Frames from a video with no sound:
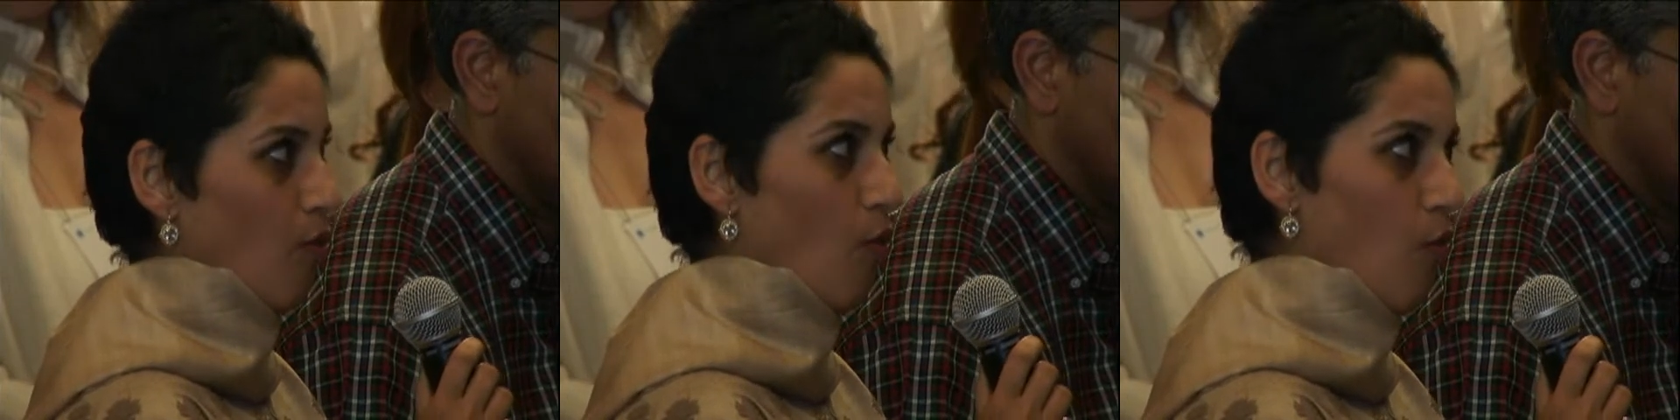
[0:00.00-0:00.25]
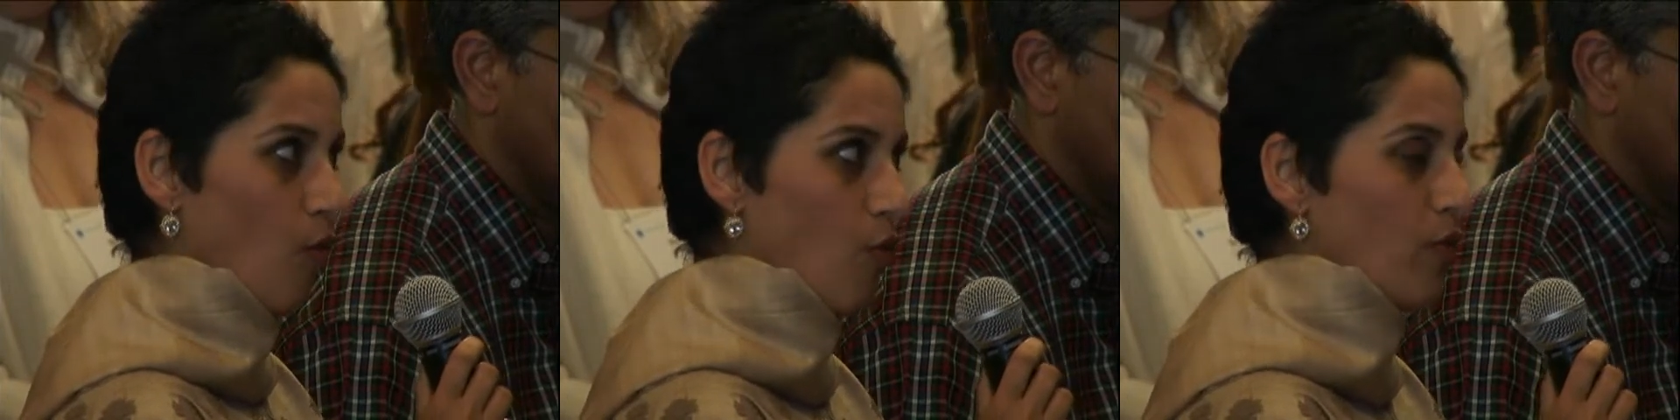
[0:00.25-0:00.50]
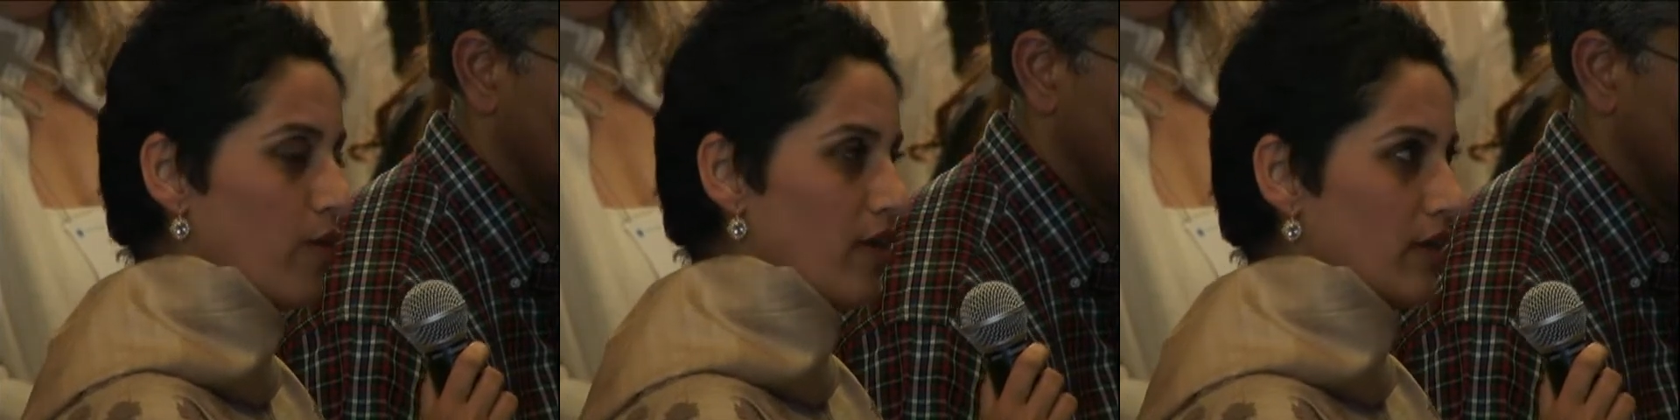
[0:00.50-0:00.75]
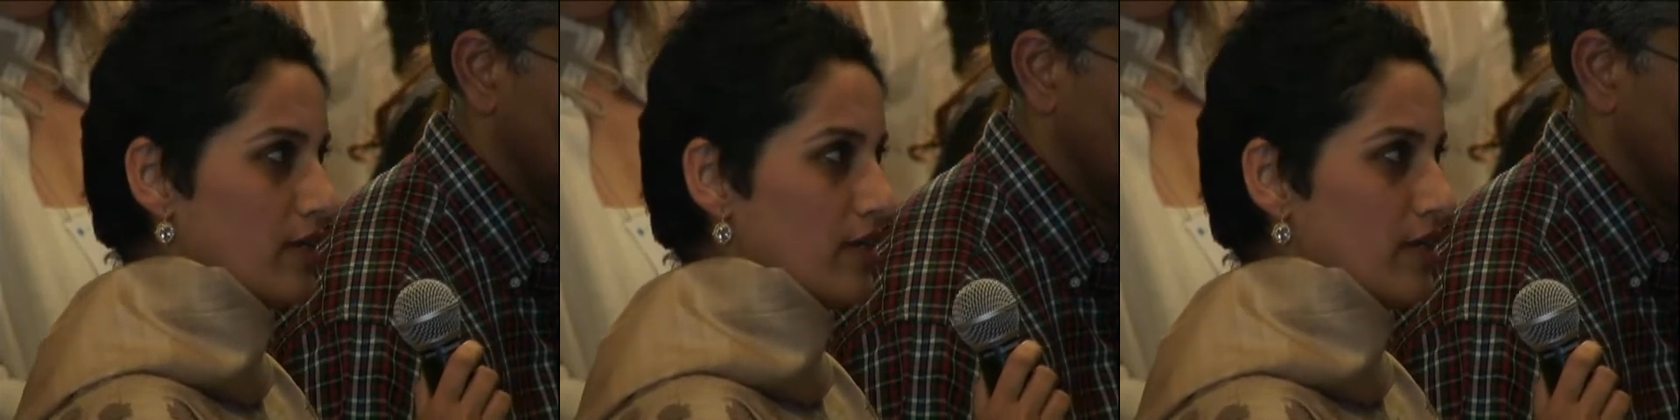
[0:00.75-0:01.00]
Or
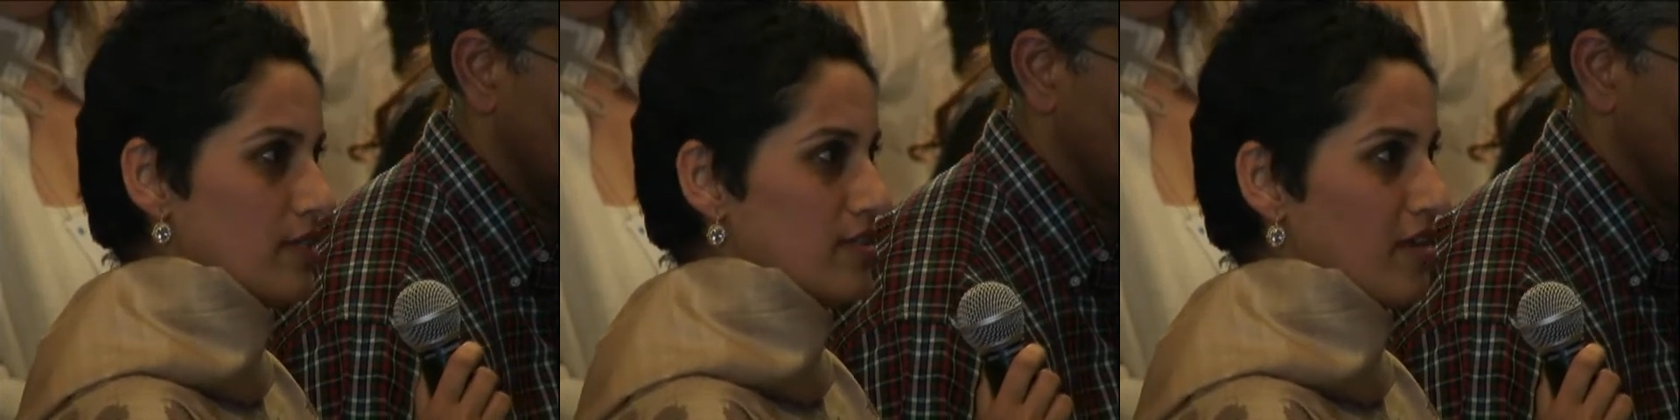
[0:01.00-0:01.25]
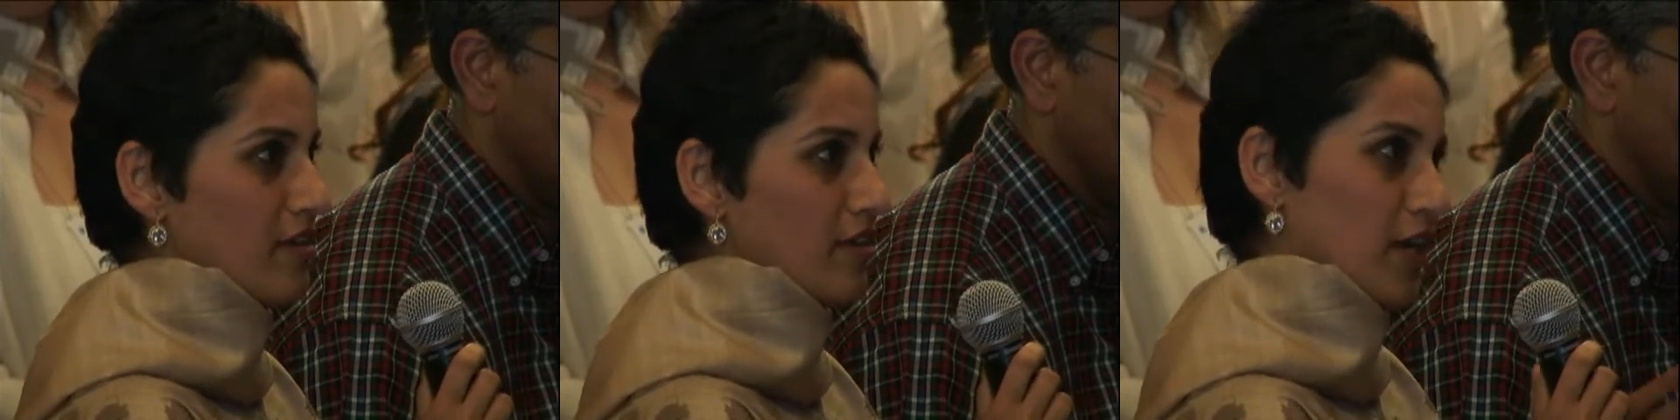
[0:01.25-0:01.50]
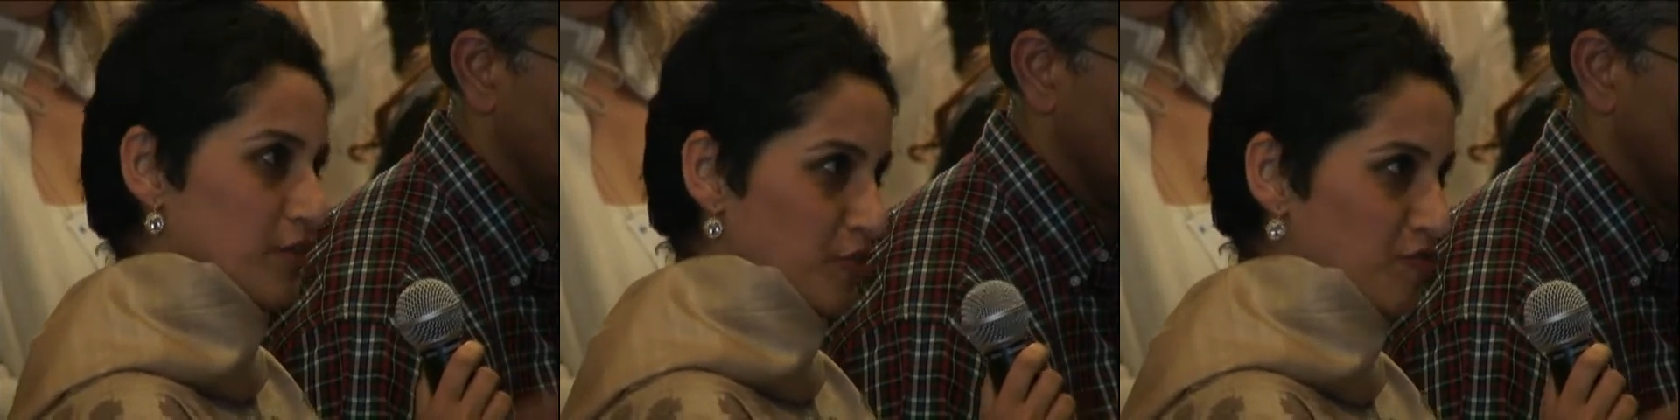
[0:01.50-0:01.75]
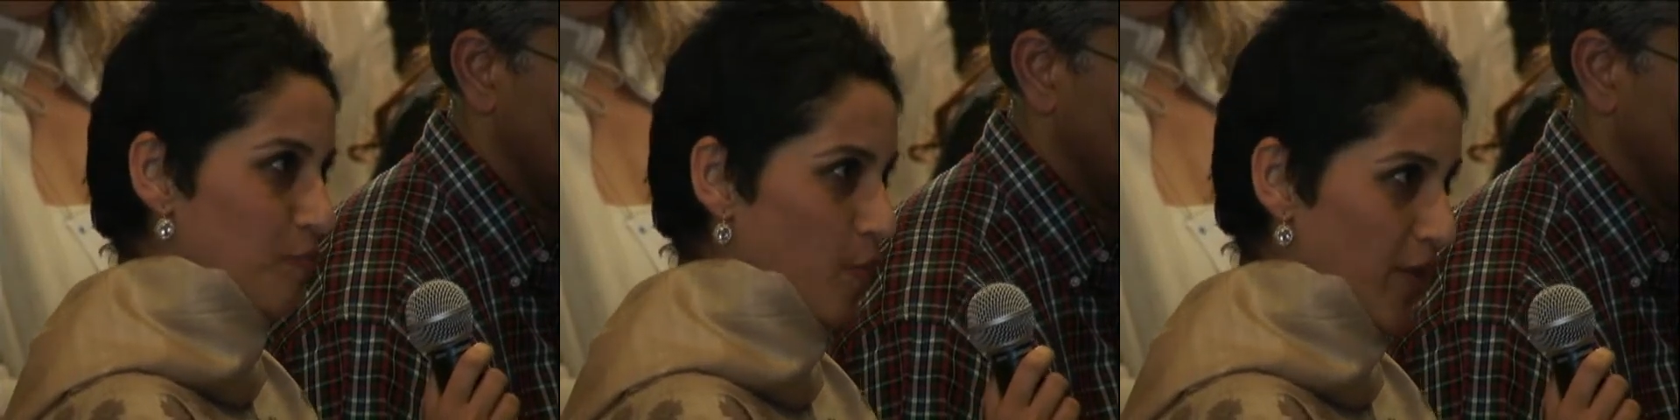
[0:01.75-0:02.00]
is there a
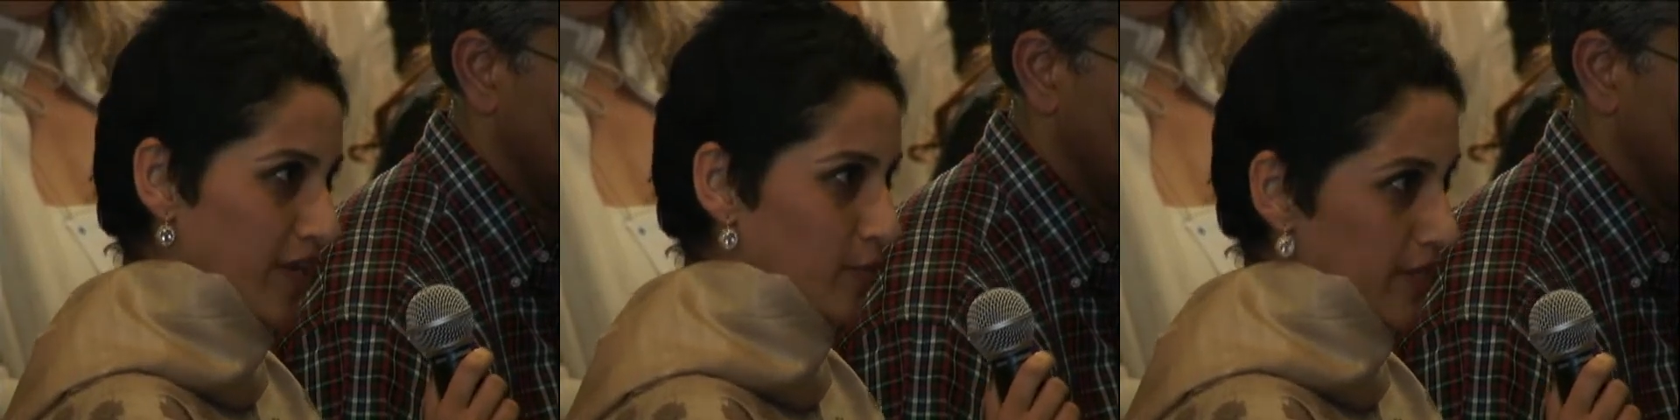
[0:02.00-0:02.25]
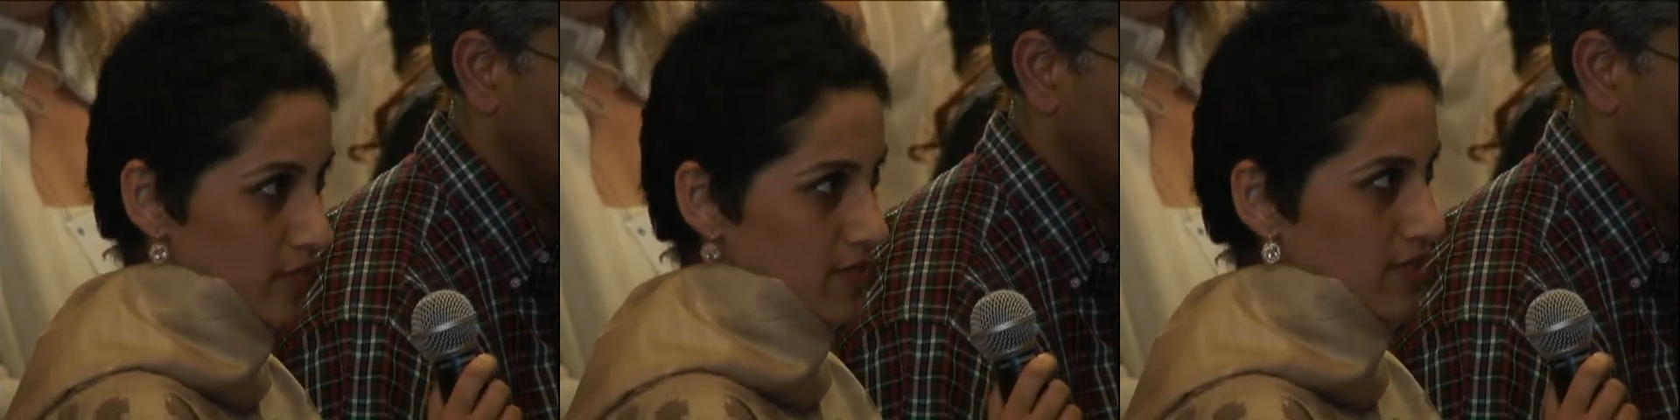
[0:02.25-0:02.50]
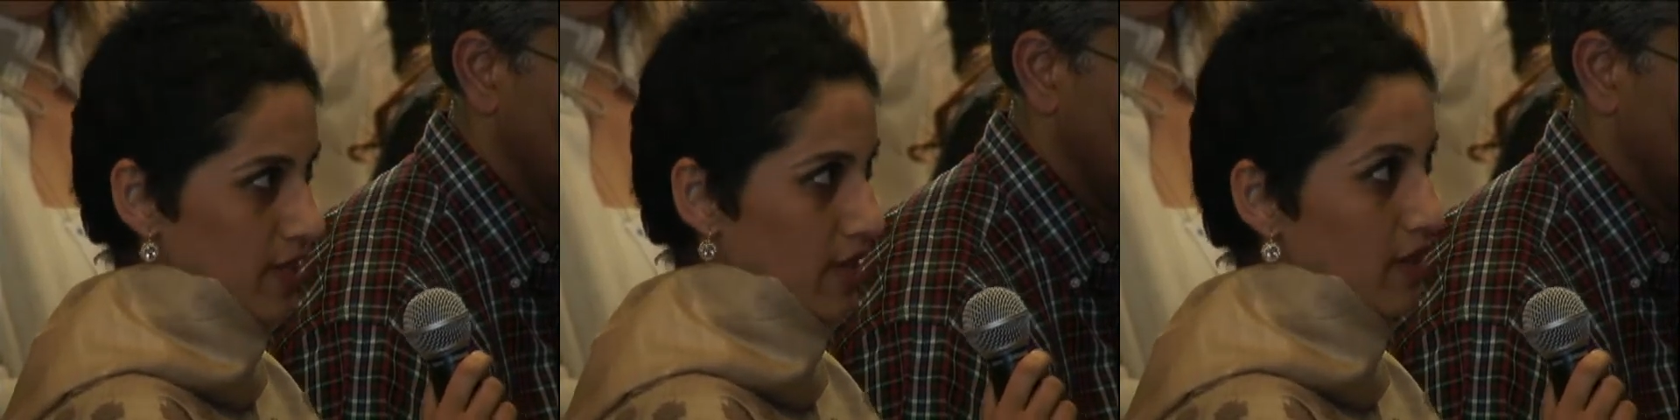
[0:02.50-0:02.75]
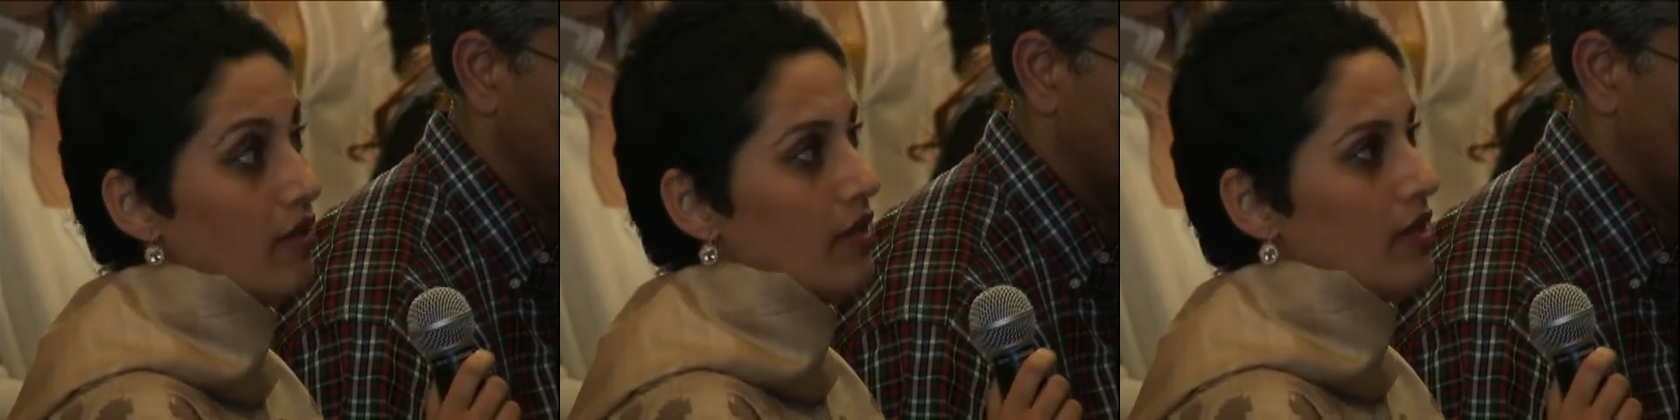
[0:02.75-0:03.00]
cutoff point where you say,